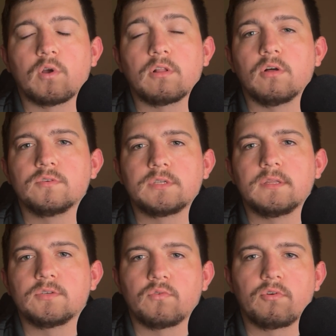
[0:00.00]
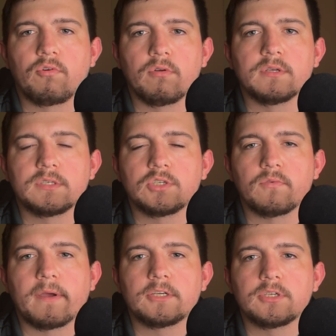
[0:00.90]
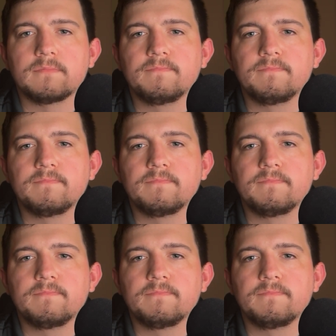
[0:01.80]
close to this recruiting situation,